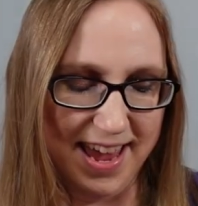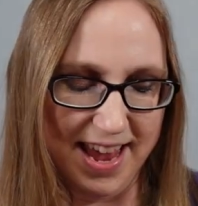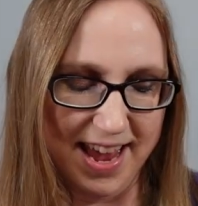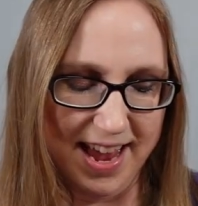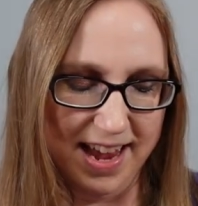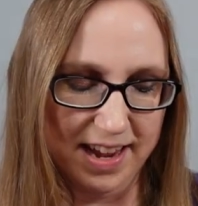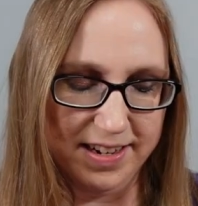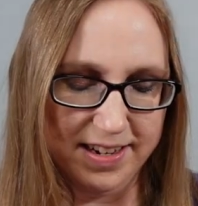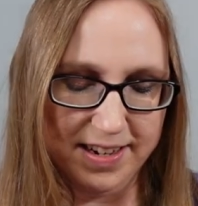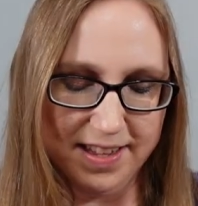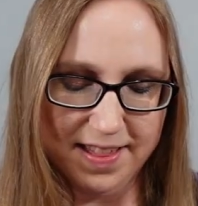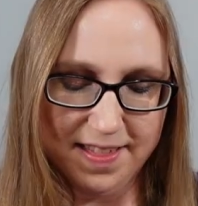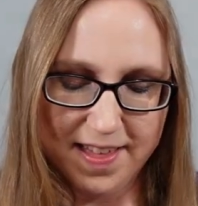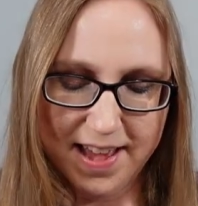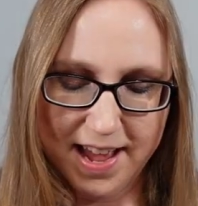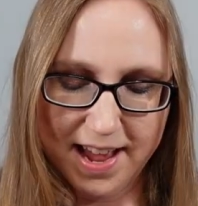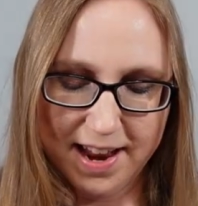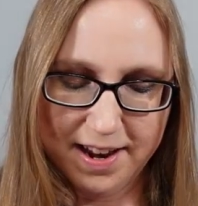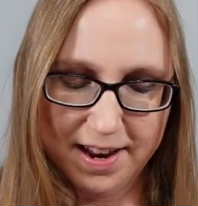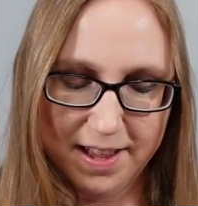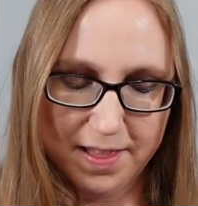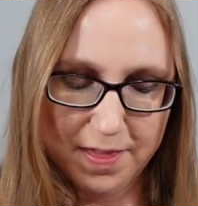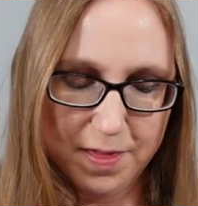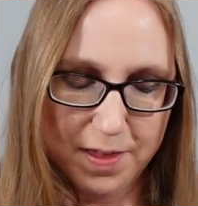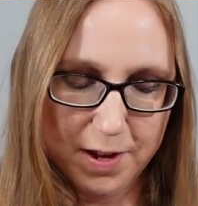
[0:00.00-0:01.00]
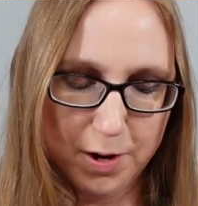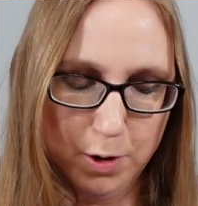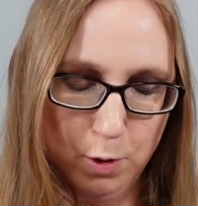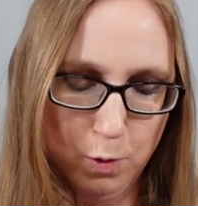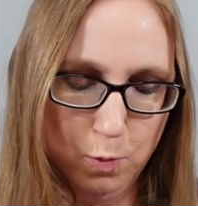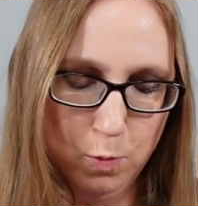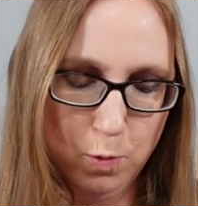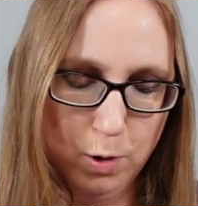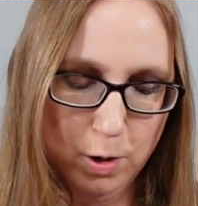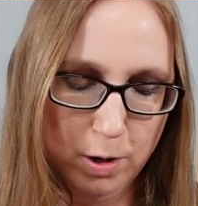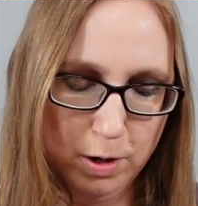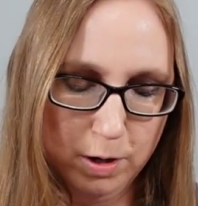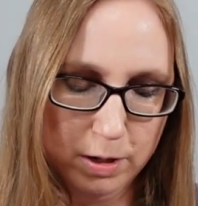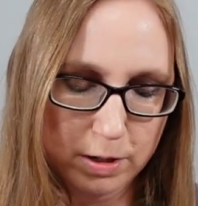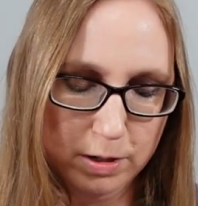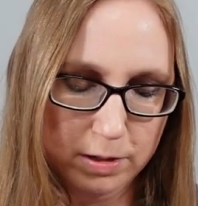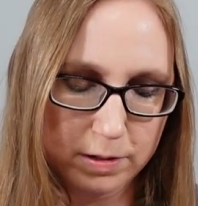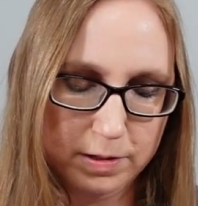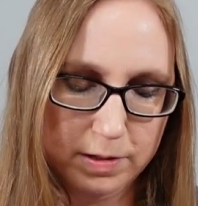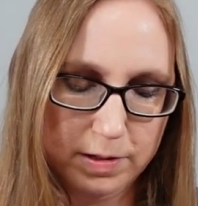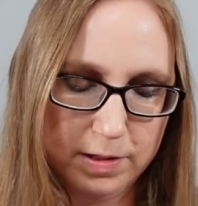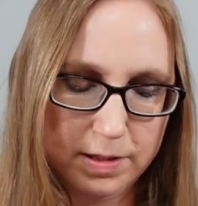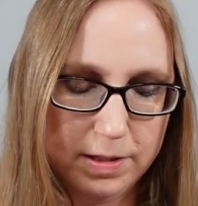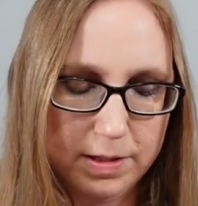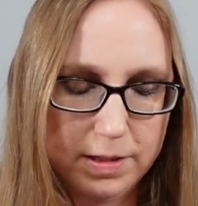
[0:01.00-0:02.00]
and then there
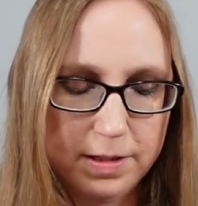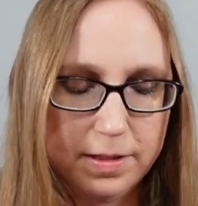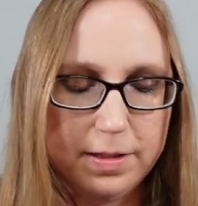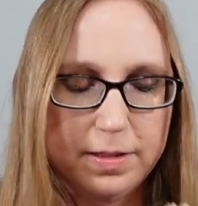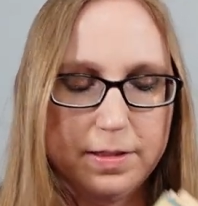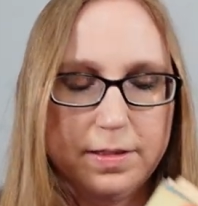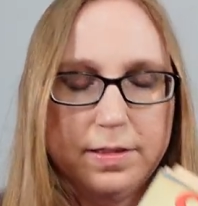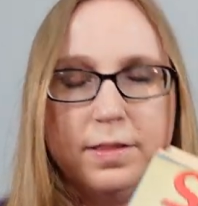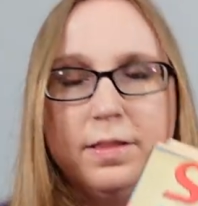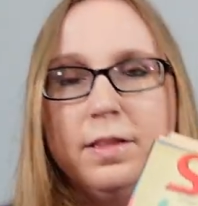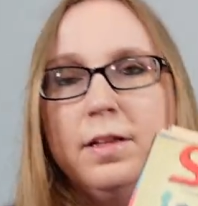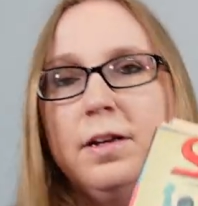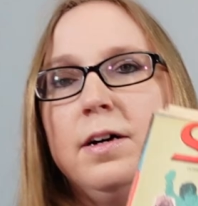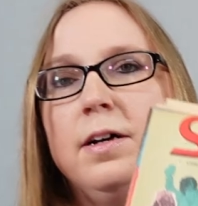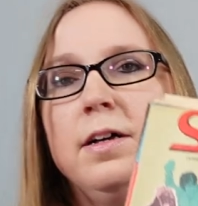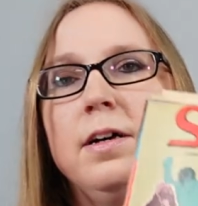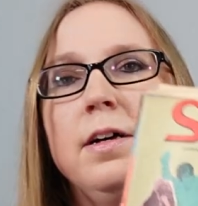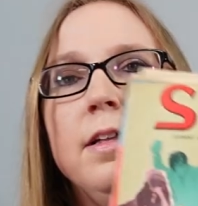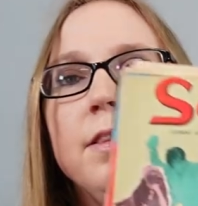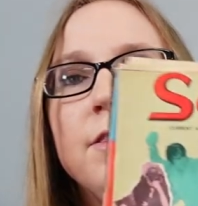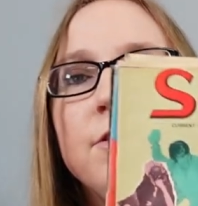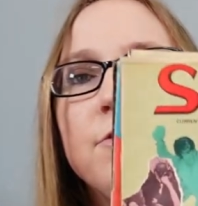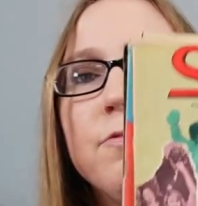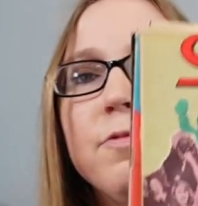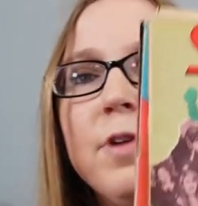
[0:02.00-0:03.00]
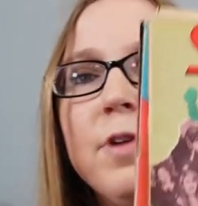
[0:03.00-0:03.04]
were, the